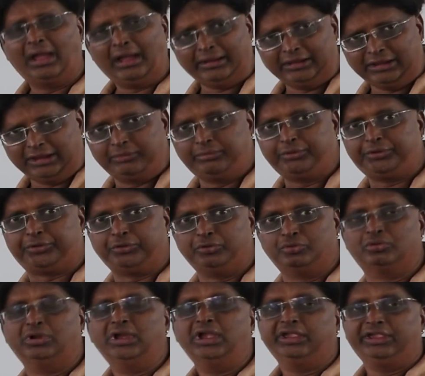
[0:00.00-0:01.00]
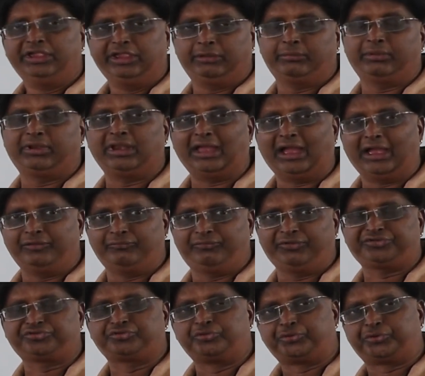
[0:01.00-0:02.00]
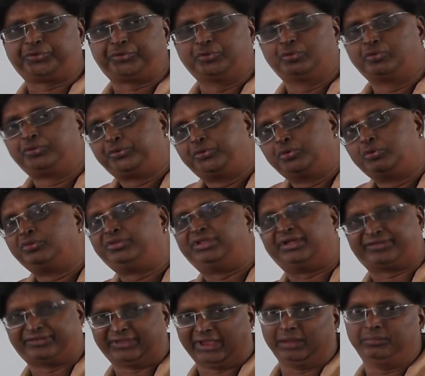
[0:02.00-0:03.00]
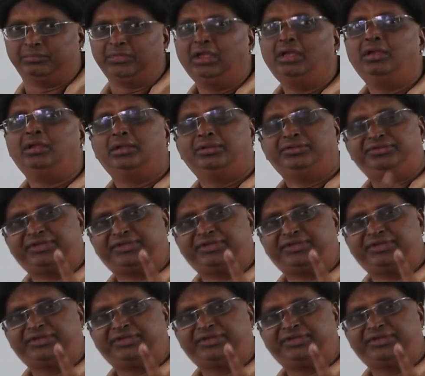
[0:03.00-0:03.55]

I leave it to you. Even I wish to do the same.